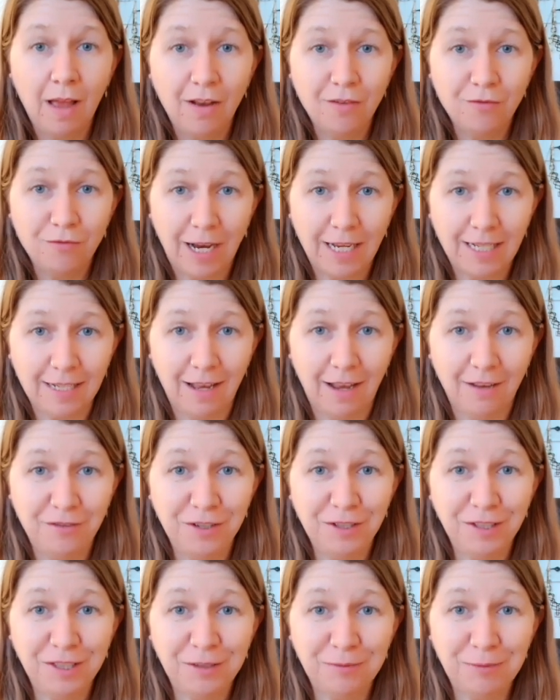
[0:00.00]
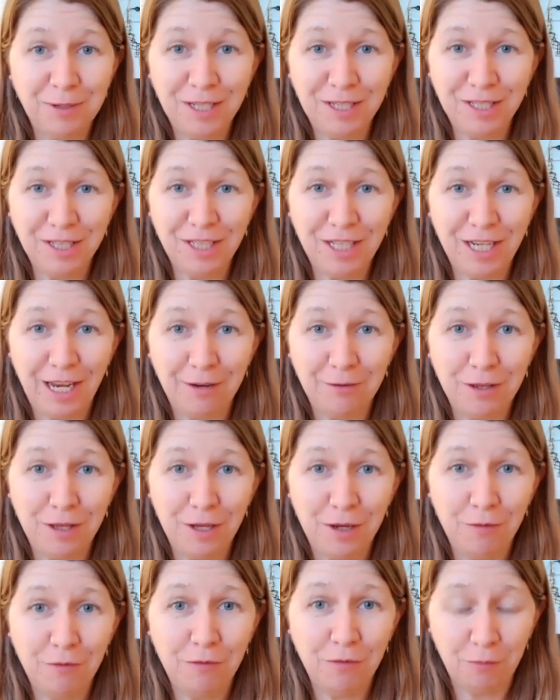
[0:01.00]
Right, I just wanted to share with
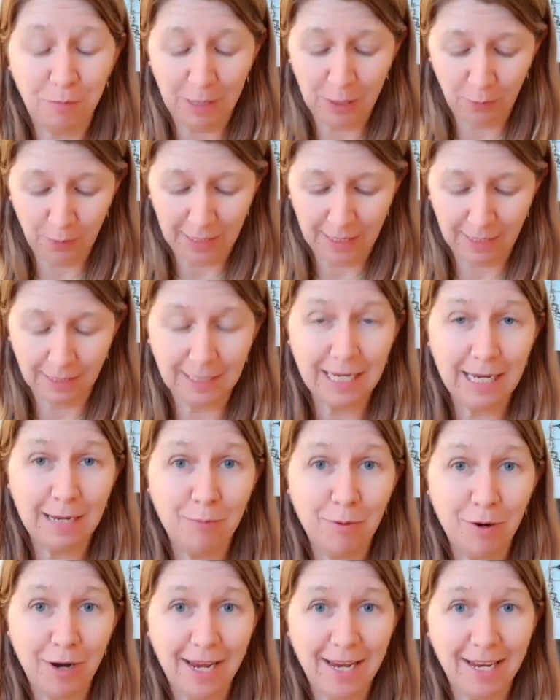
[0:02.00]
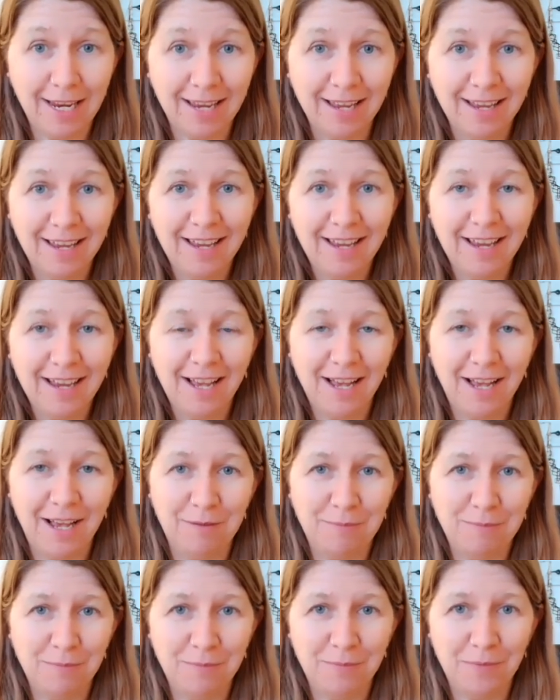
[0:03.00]
you for my quick tea break
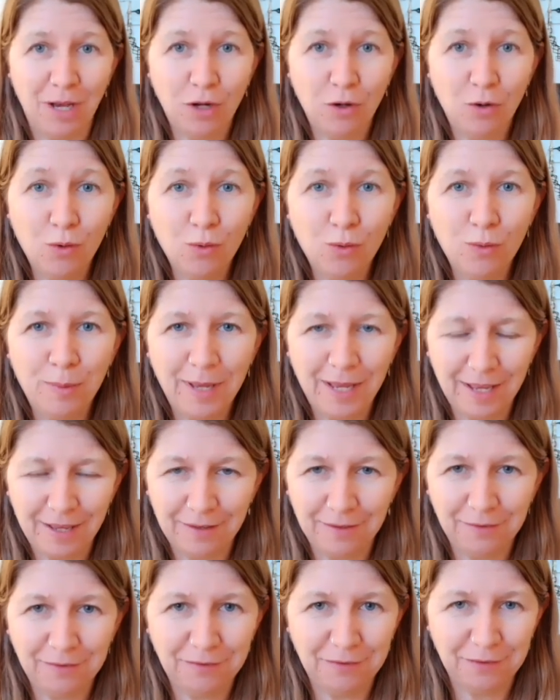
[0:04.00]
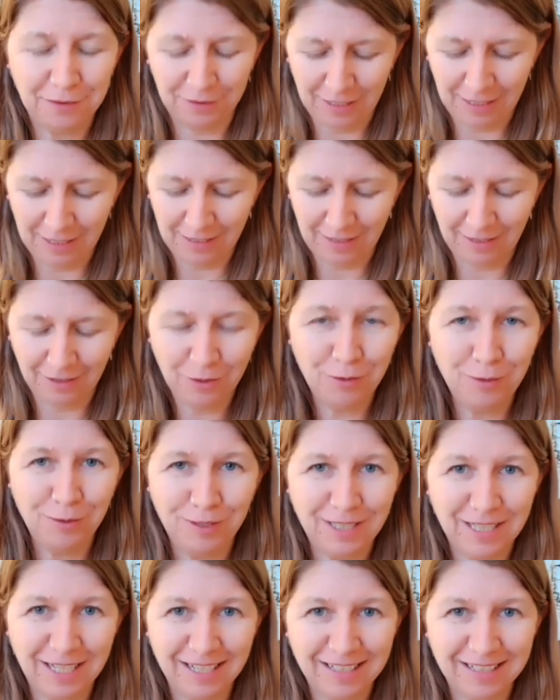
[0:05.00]
a cool bit of
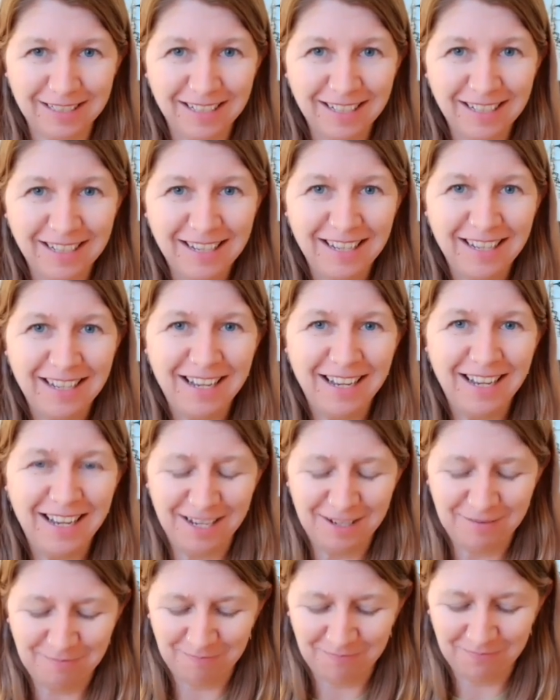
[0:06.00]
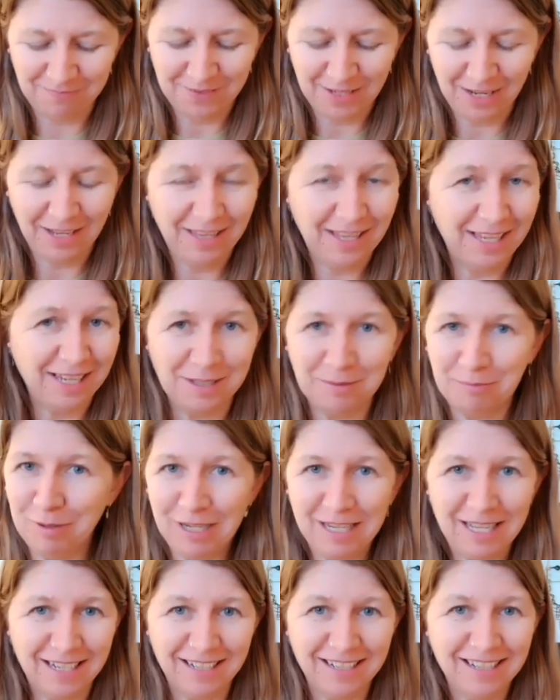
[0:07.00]
acoustics that I think is
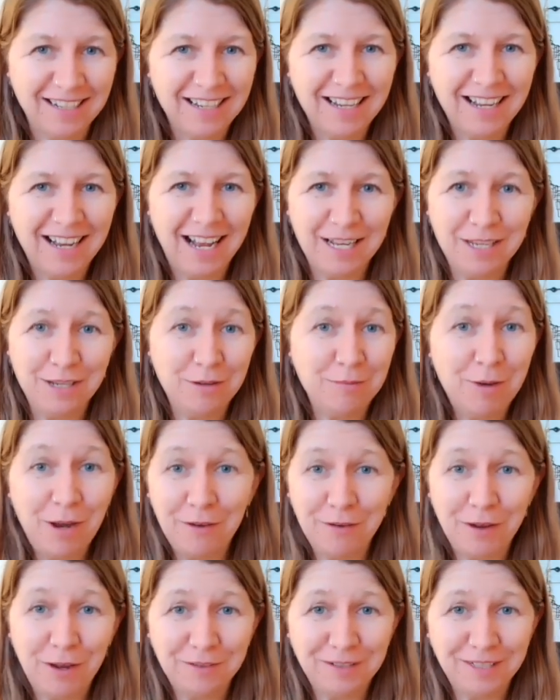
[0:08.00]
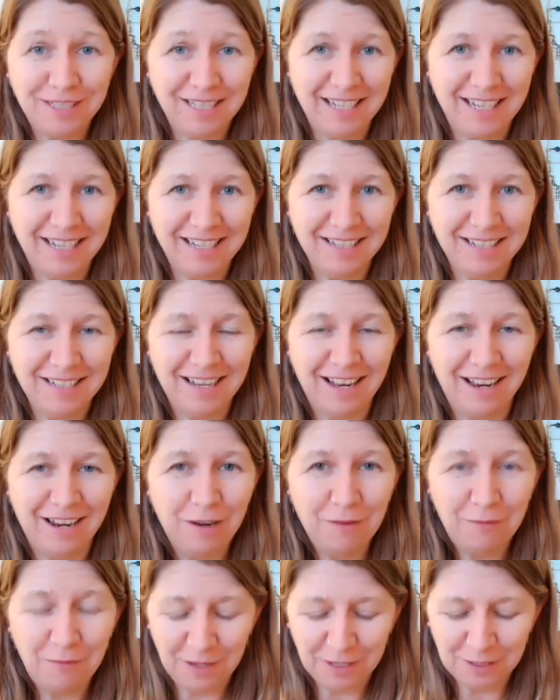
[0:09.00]
brilliant. And you might have noticed it. I
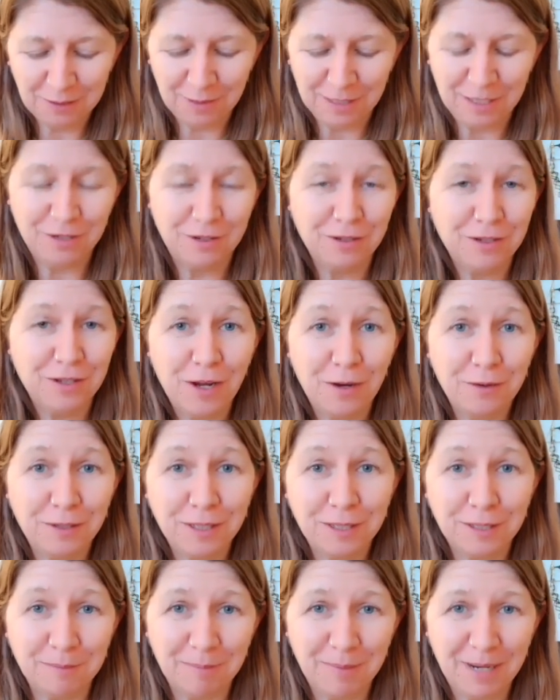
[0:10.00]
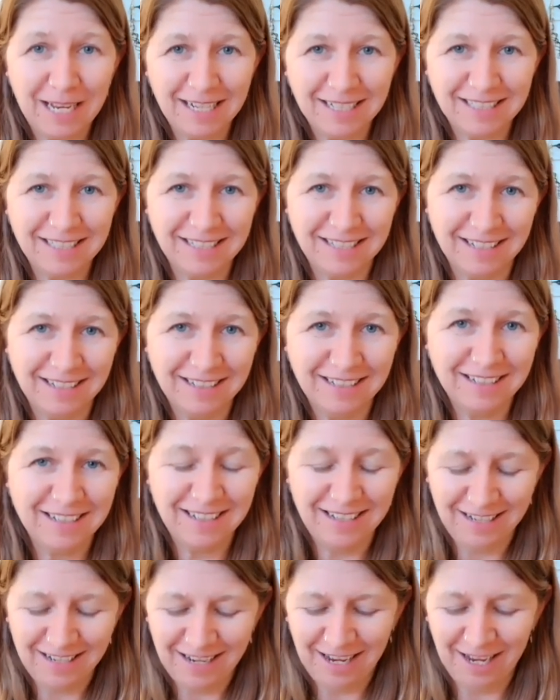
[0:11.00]
love things when you just notice them by accident,
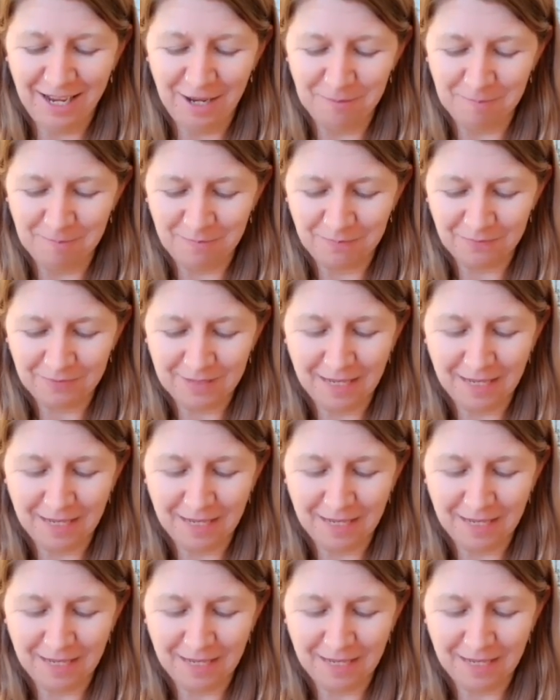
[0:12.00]
and